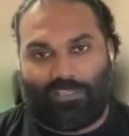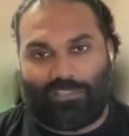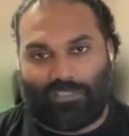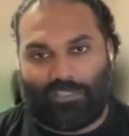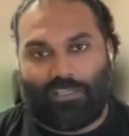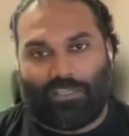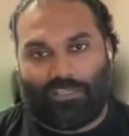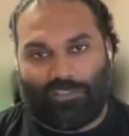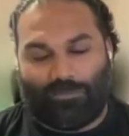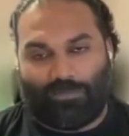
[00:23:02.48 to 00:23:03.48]
need to
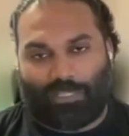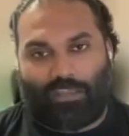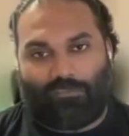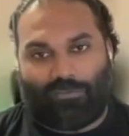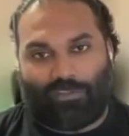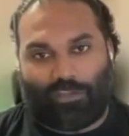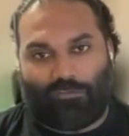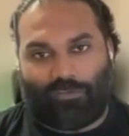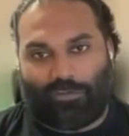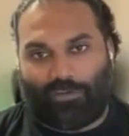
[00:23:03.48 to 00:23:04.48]
duplicate everything
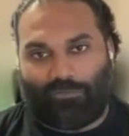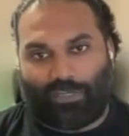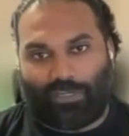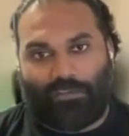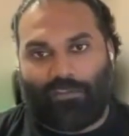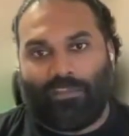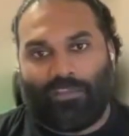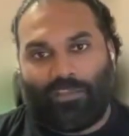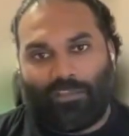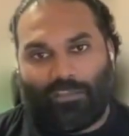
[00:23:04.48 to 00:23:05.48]
over and over again.
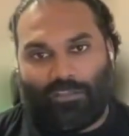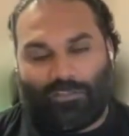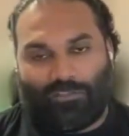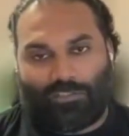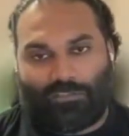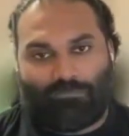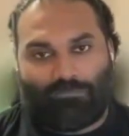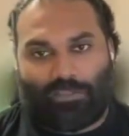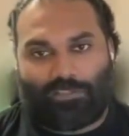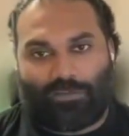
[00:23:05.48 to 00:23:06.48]
You can just
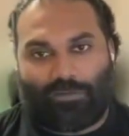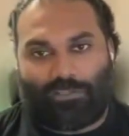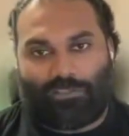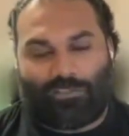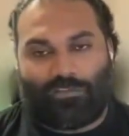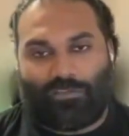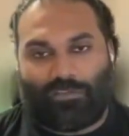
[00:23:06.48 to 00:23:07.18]
ask a question.